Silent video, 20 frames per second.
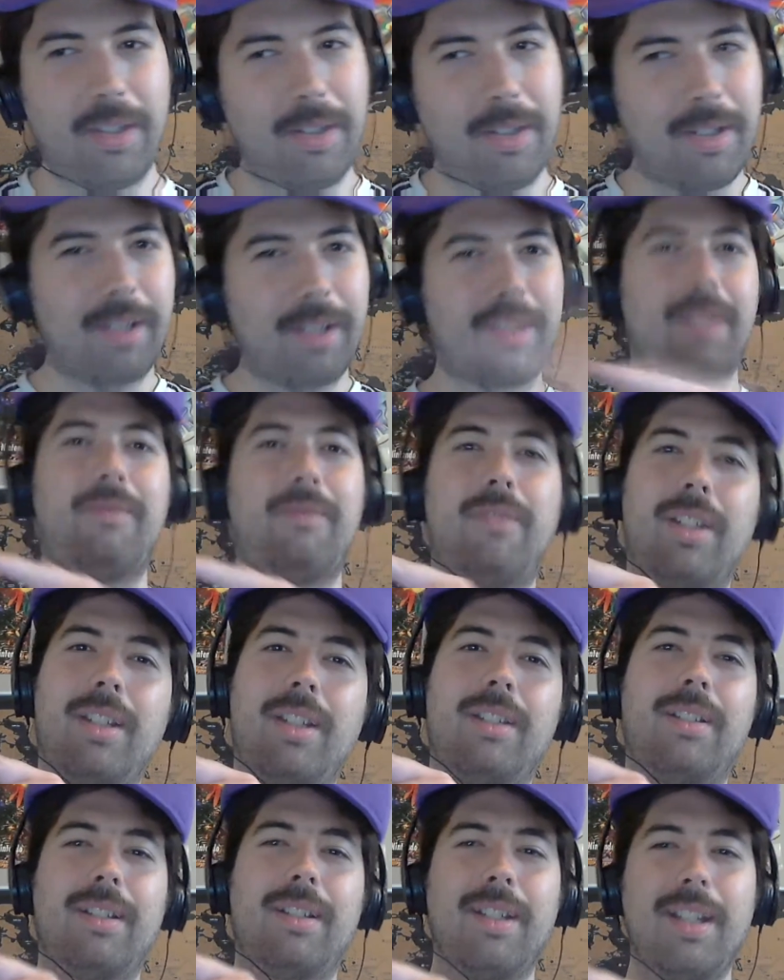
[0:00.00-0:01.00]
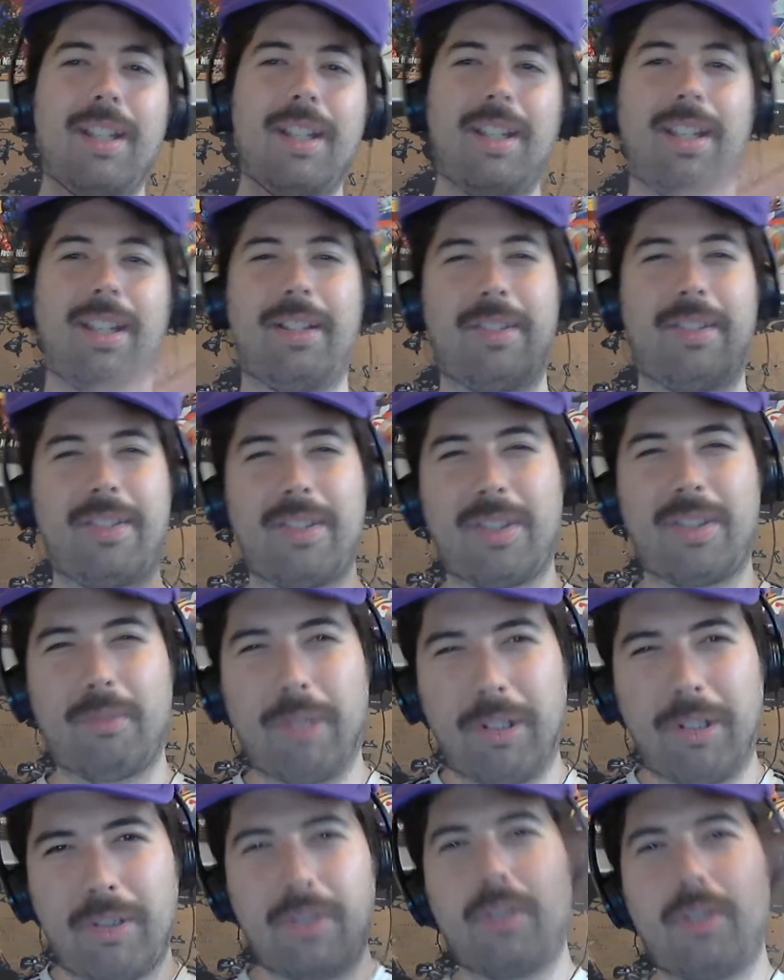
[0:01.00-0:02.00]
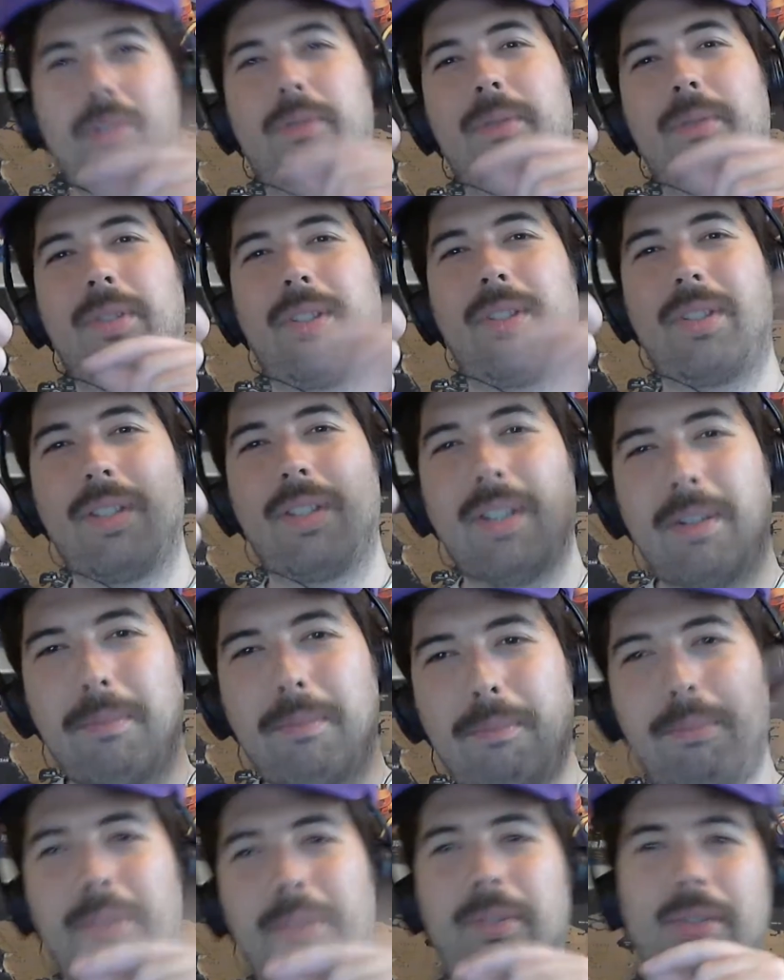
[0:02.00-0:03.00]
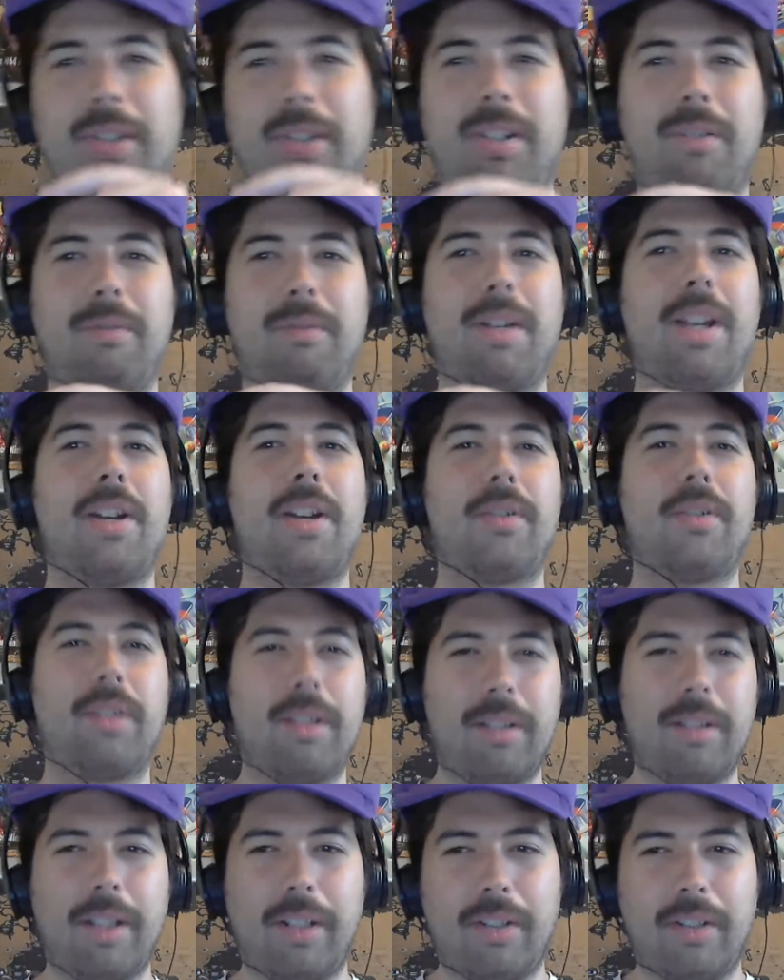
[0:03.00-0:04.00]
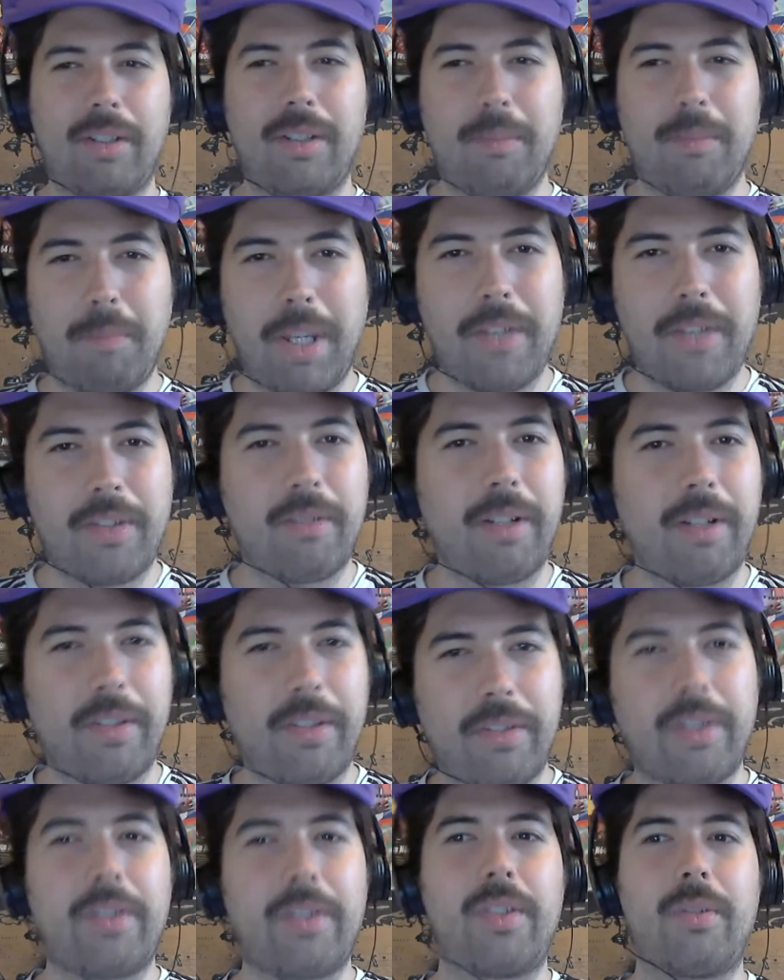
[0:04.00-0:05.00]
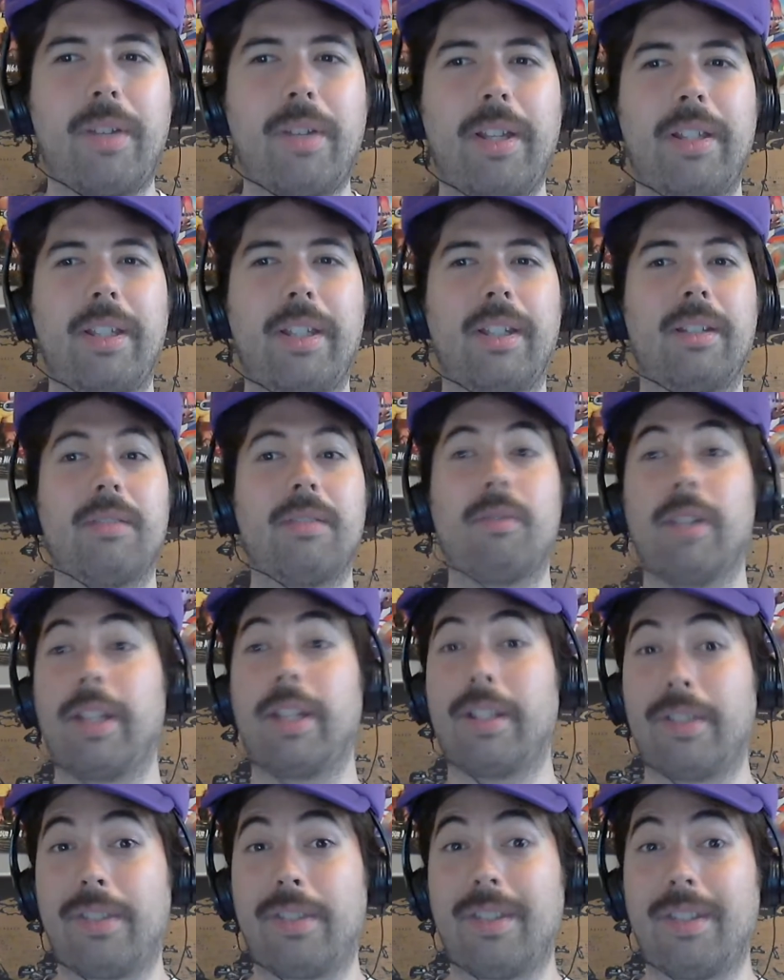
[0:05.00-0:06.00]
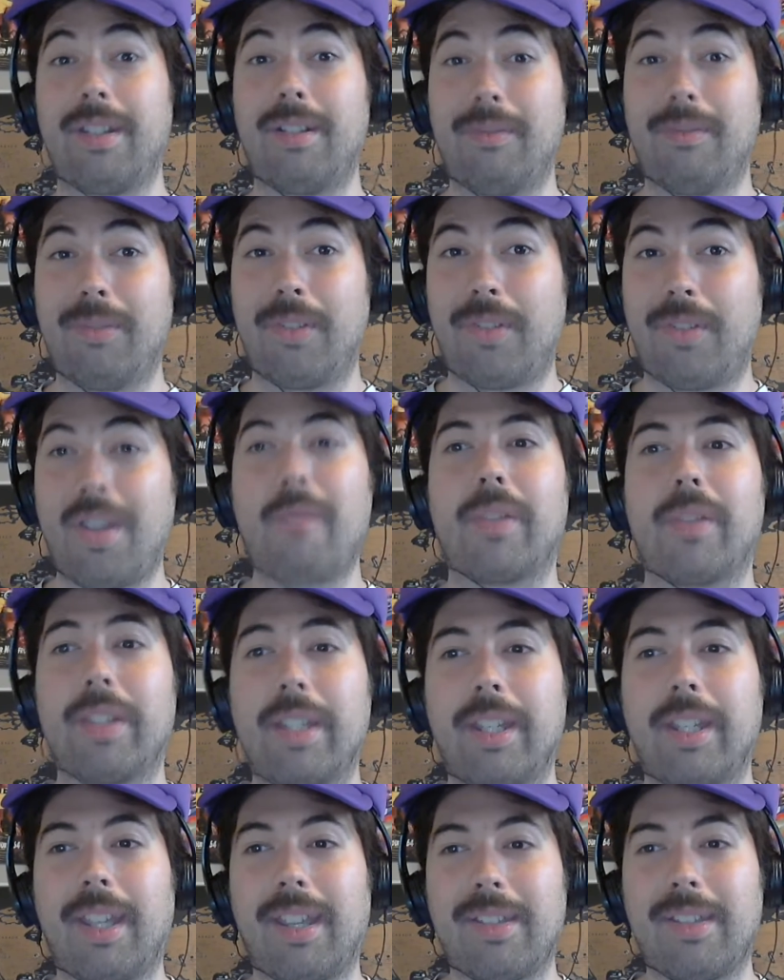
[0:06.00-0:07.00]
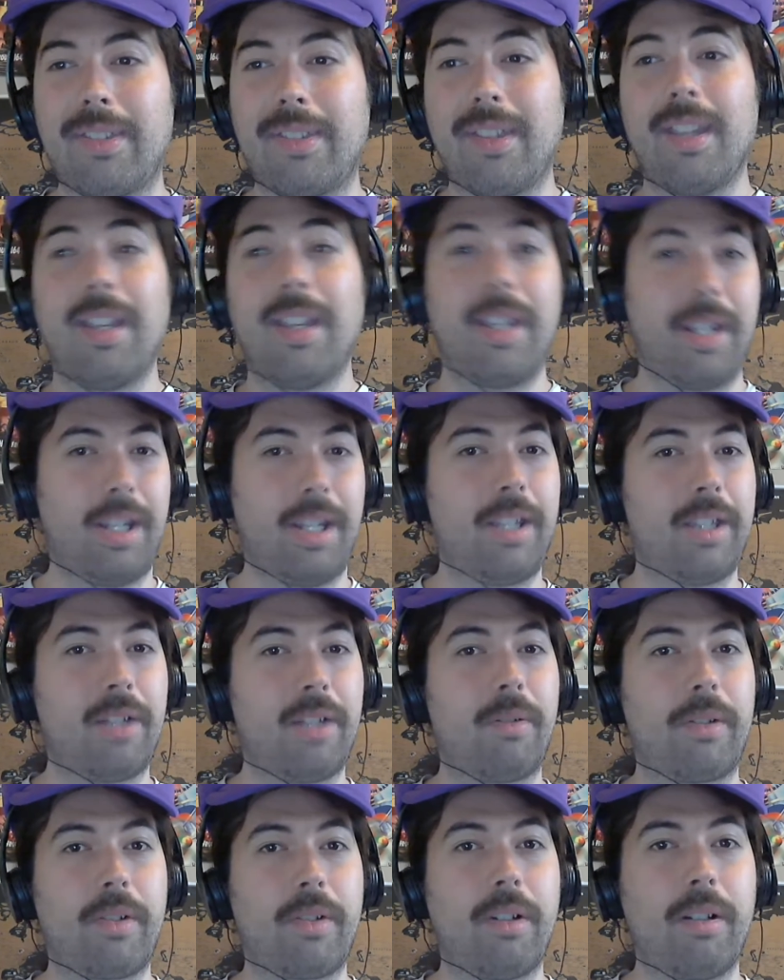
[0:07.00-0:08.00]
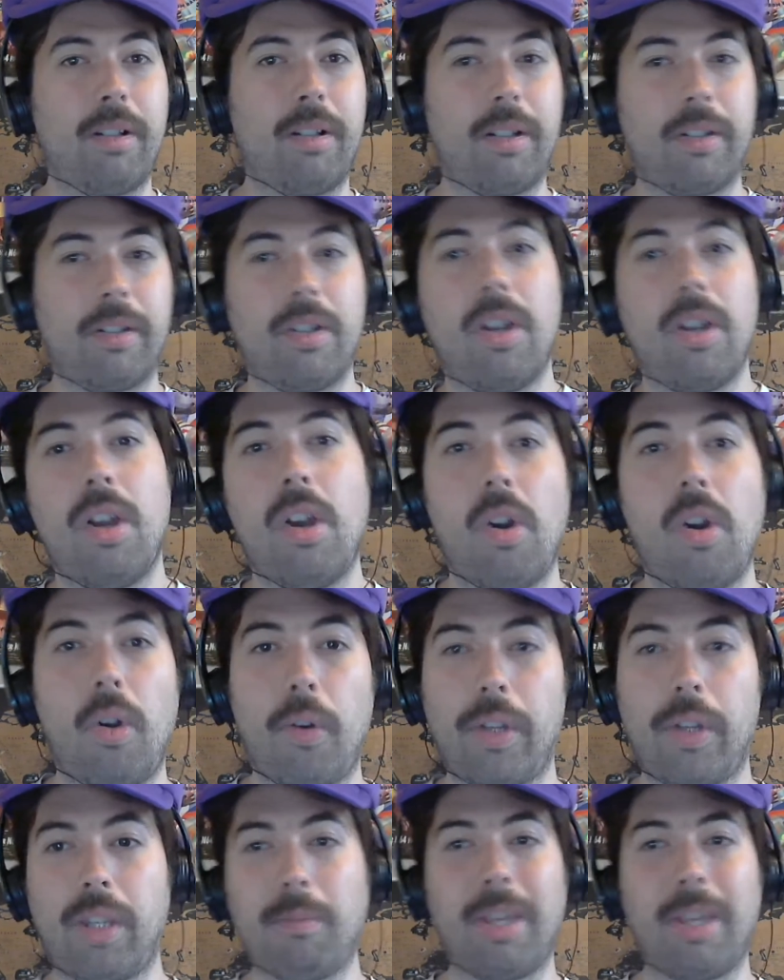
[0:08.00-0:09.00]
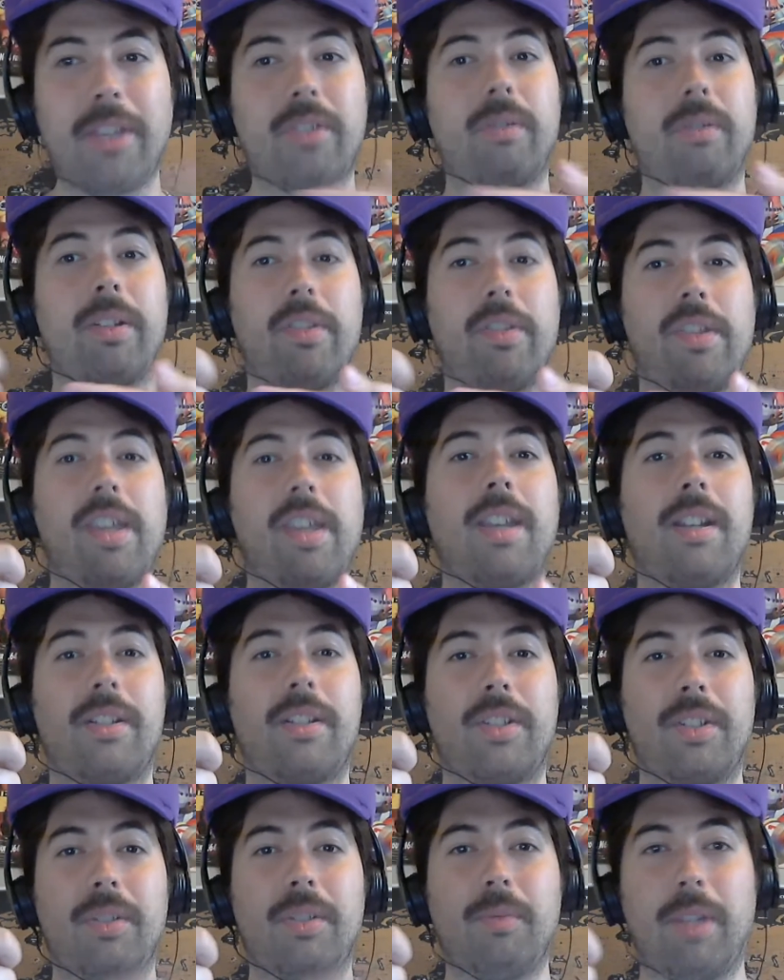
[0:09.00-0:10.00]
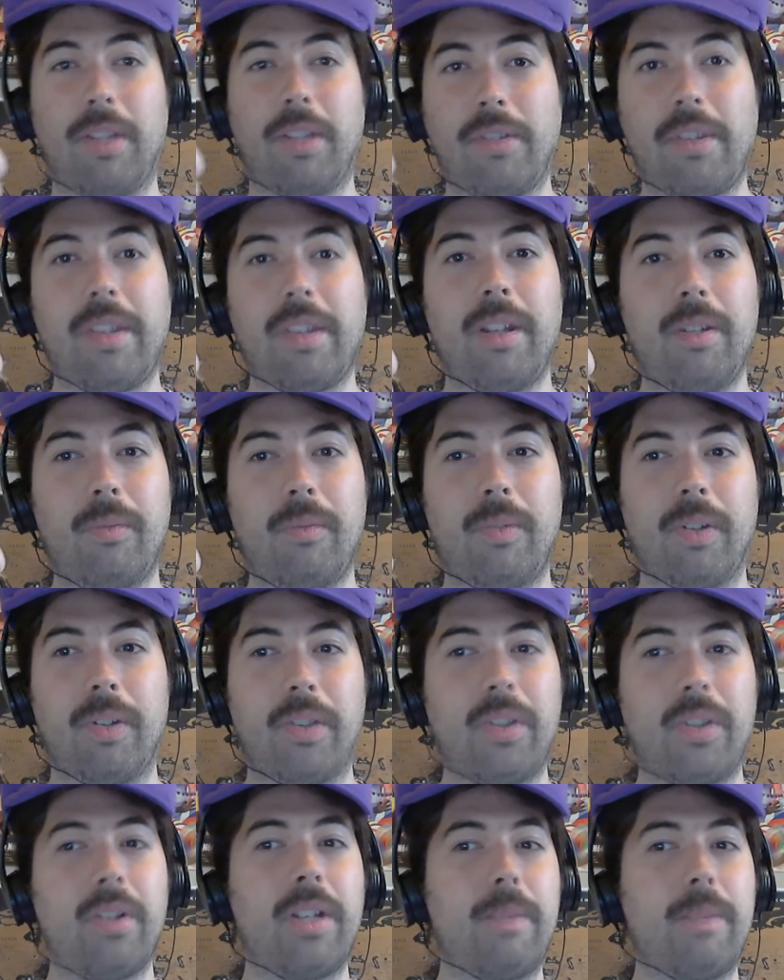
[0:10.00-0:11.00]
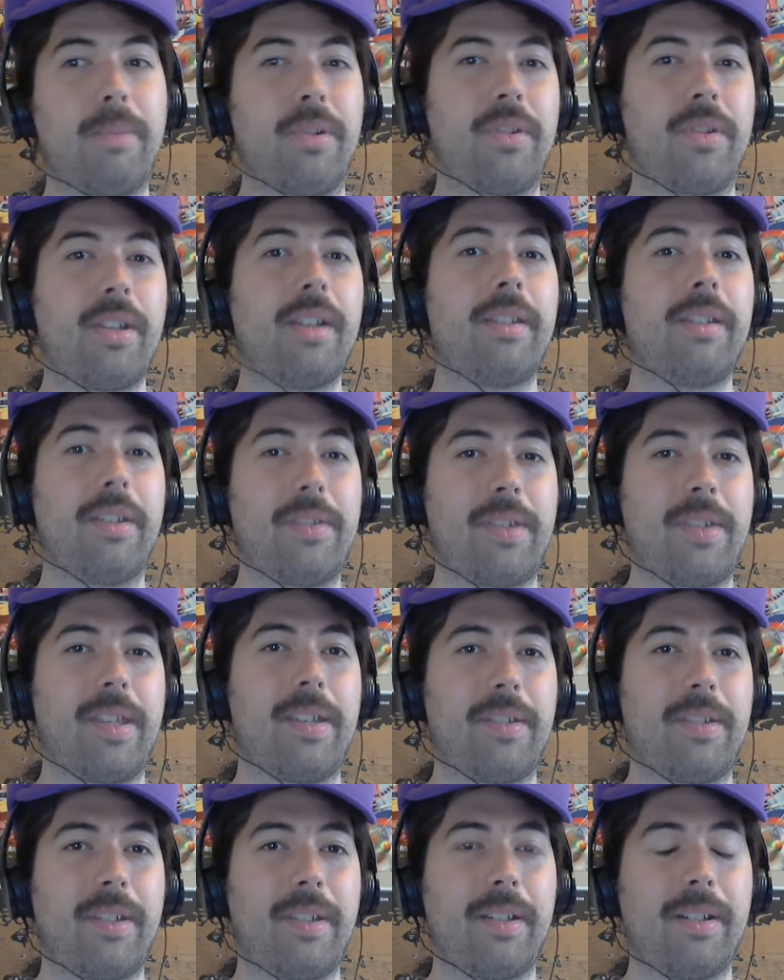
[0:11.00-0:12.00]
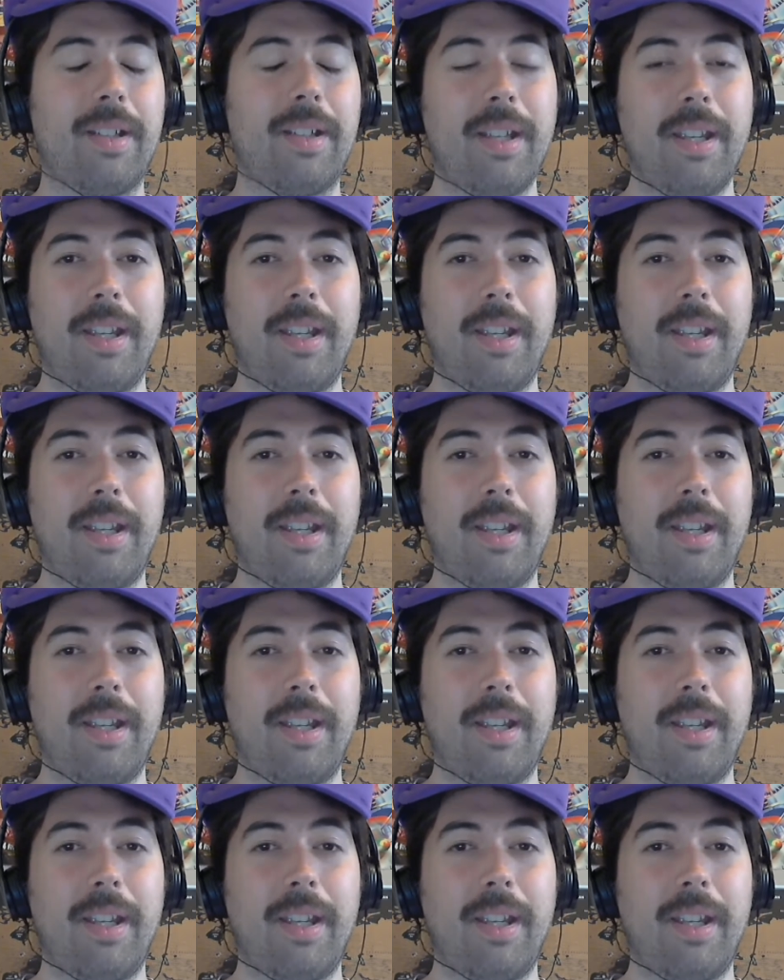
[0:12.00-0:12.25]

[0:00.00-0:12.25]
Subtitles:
You got the vid, and since we don't bullshit around like Amazing Race Australia, where you can sit out for 7 legs and then return, or the Amazing Race Canada, where you sit out for 30% of the season,